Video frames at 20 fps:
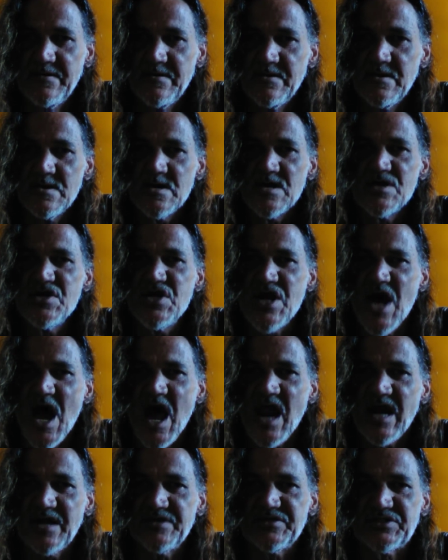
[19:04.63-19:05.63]

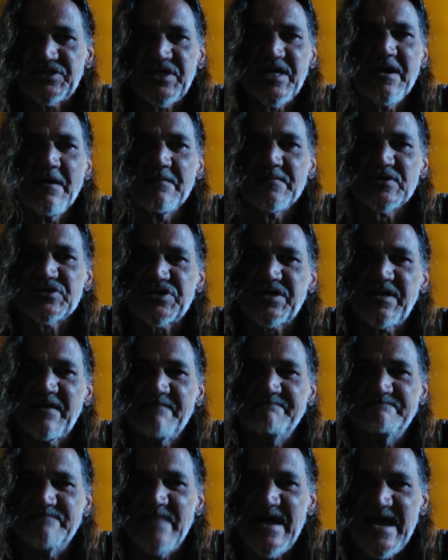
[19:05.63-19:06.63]
Knowledge. He almost
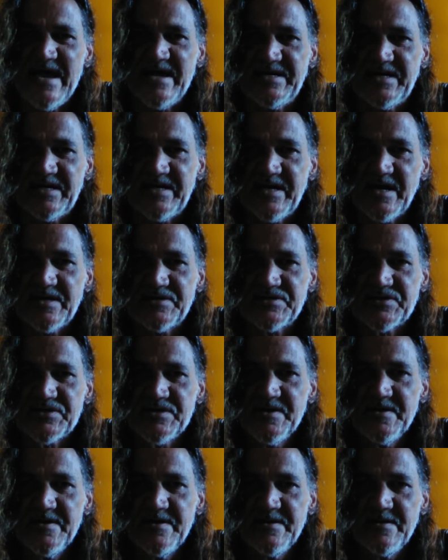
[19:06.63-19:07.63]
commanded us.
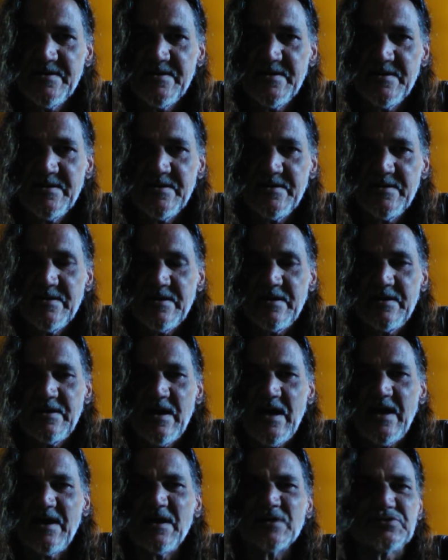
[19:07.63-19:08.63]
I
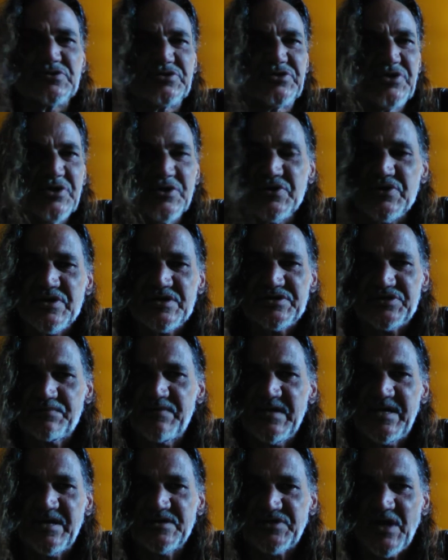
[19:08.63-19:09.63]
don't do this because
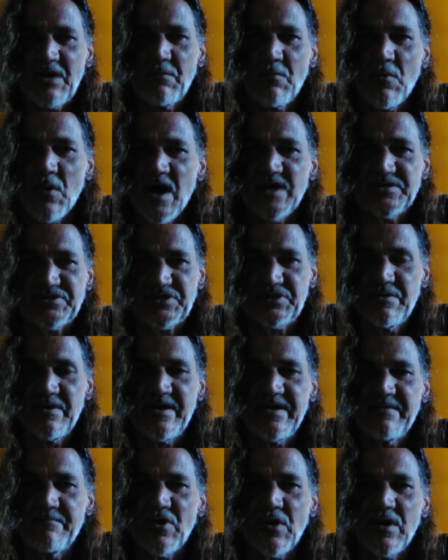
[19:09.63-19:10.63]
I want to
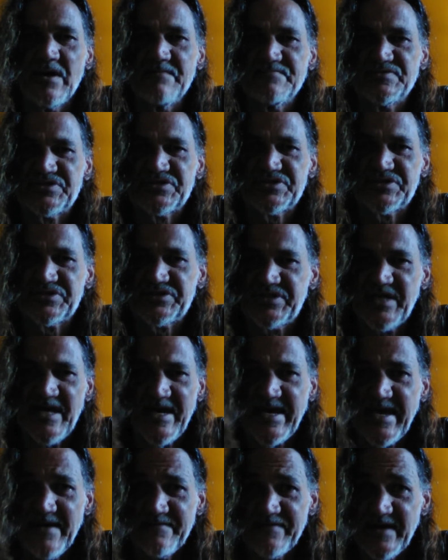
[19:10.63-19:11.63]
anymore. I'm sick of
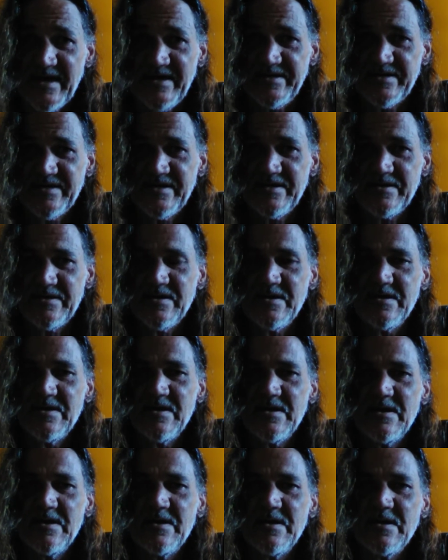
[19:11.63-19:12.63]
it.
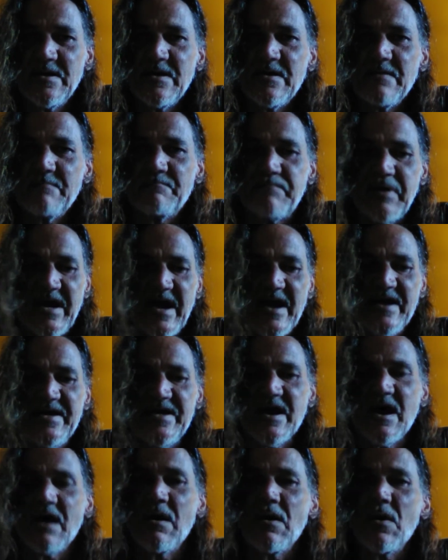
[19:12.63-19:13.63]
But I
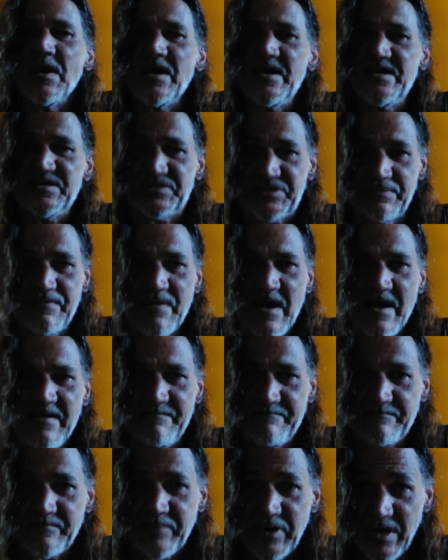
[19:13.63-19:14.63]
know it's my
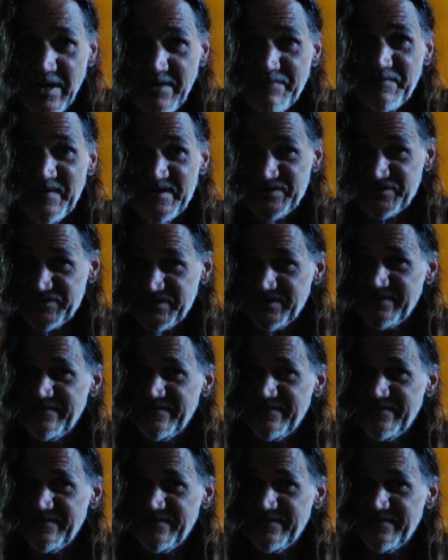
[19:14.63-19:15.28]
purpose.